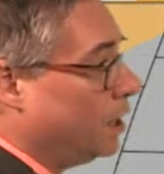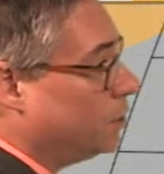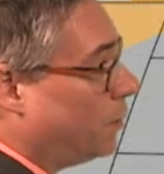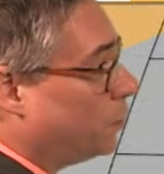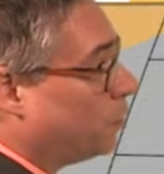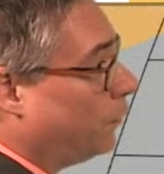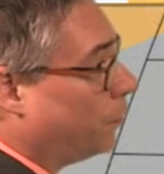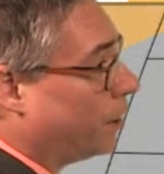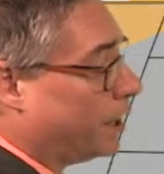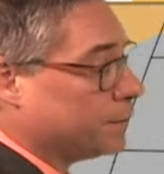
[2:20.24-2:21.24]
Temperature
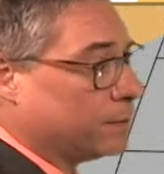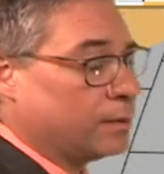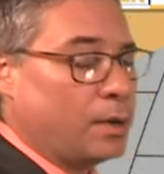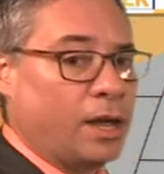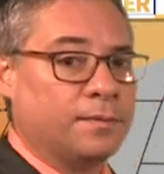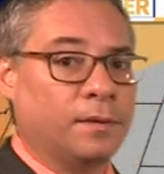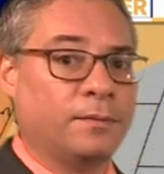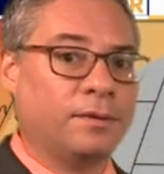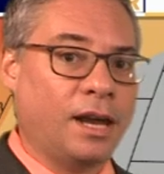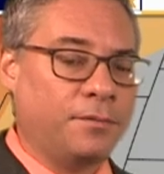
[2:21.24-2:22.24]
forecast for
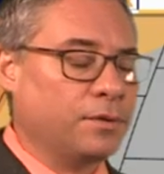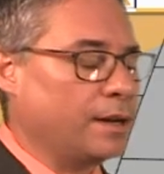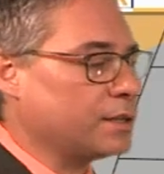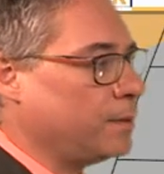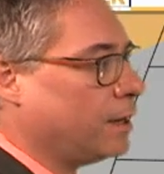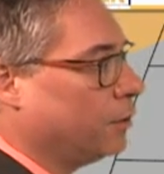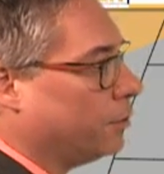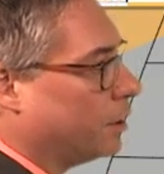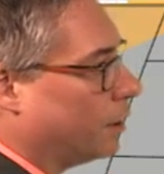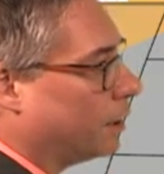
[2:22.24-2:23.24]
after next weekend
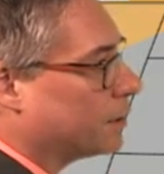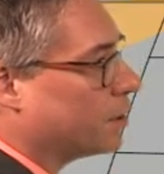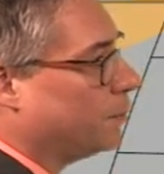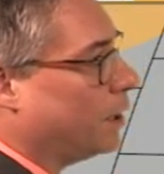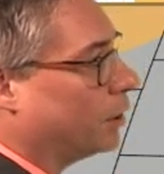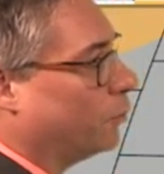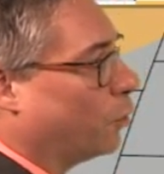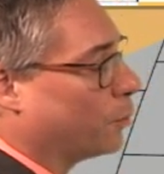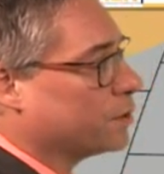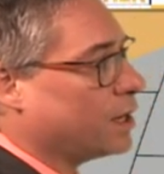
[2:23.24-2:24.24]
looking like it's going to be on the
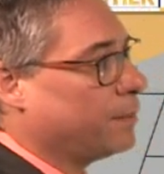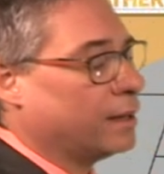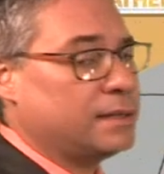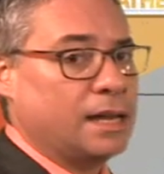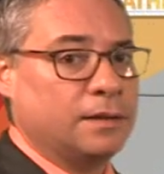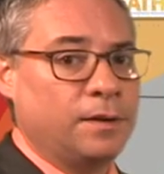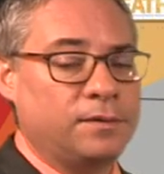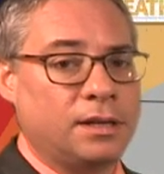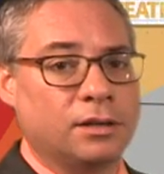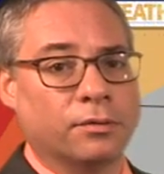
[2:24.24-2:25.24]
warmer side, about 10 to
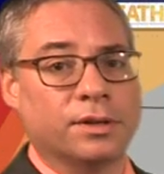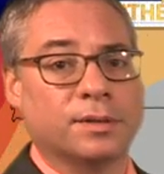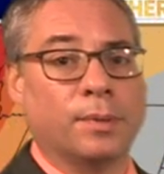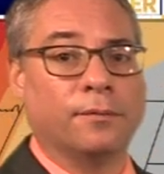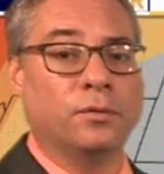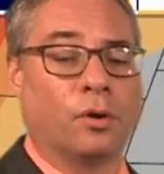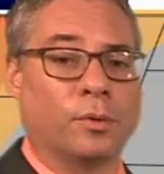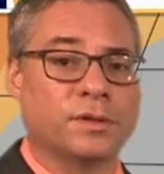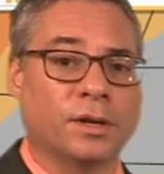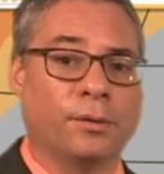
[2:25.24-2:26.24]
15 degrees above
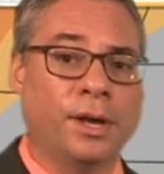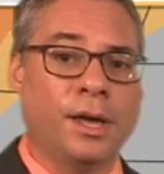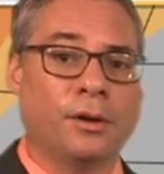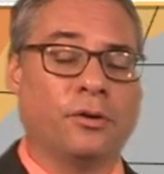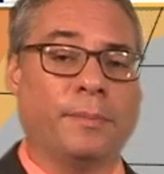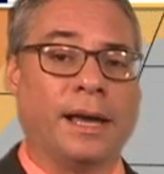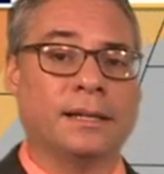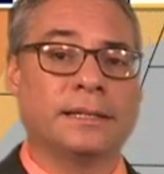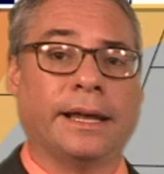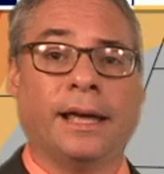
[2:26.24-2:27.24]
normal. So going back
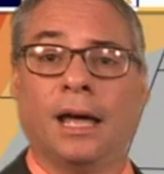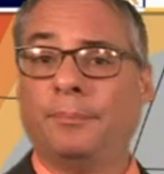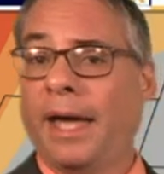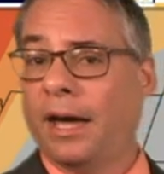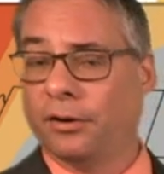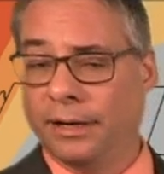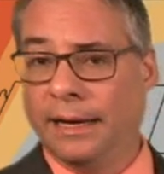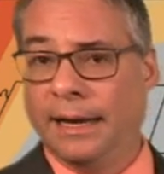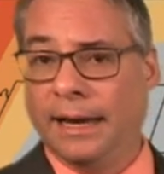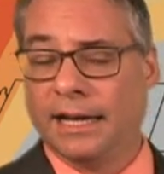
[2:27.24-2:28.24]
into that hot pattern
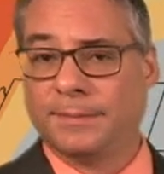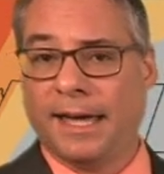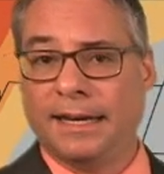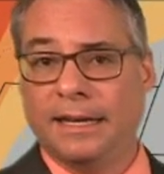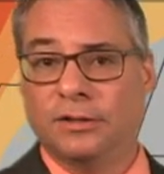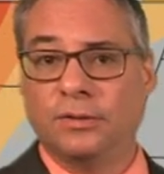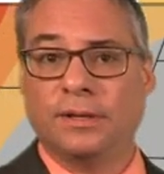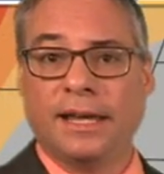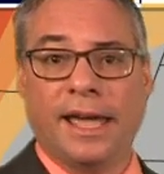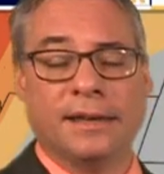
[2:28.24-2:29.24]
as we head into
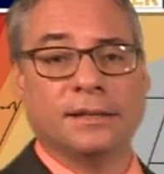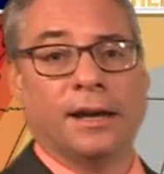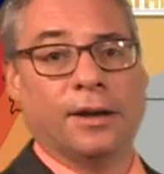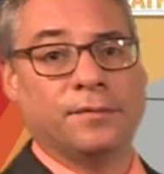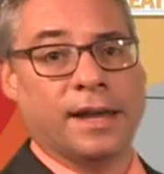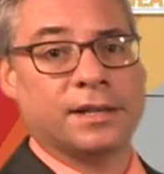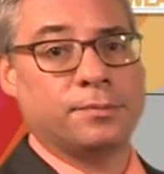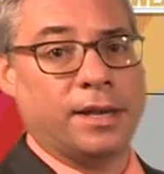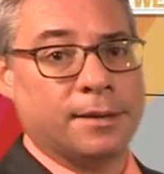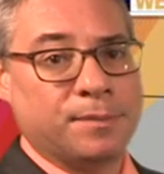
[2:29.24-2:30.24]
the end of next week.